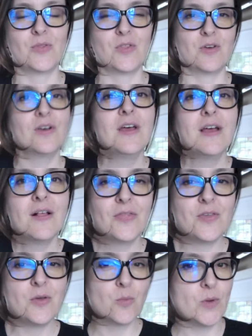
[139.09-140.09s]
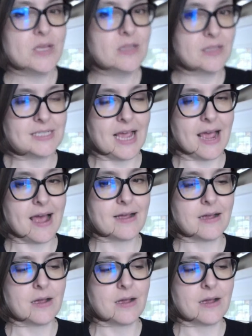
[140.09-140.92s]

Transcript: the real attack,